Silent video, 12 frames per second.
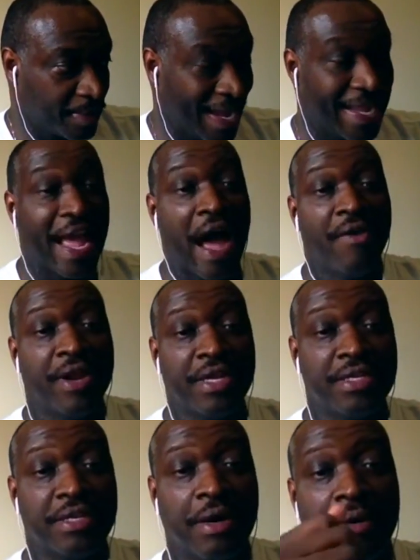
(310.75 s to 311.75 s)

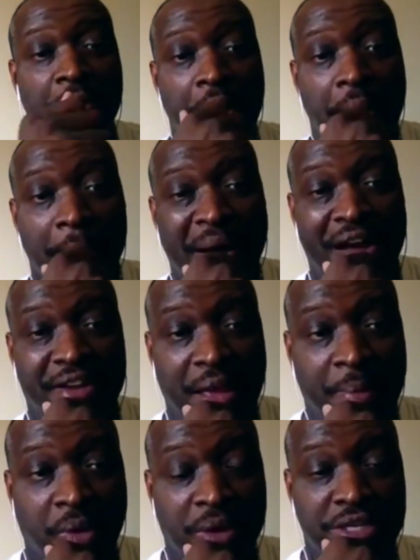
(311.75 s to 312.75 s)
accounting to
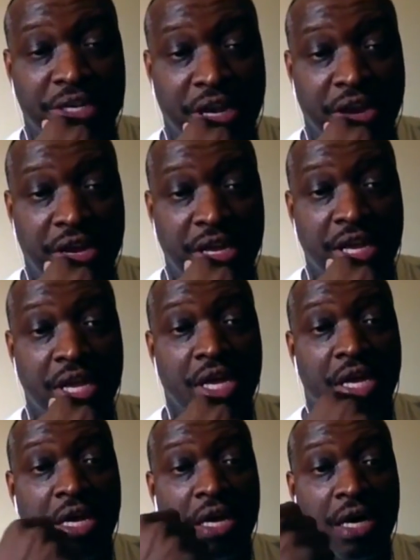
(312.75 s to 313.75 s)
biochemical engineering,
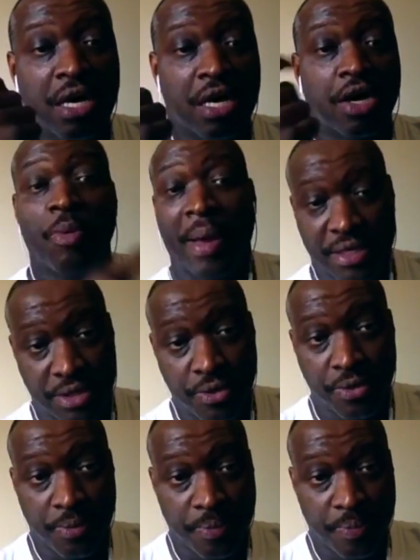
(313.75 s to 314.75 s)
go back to school.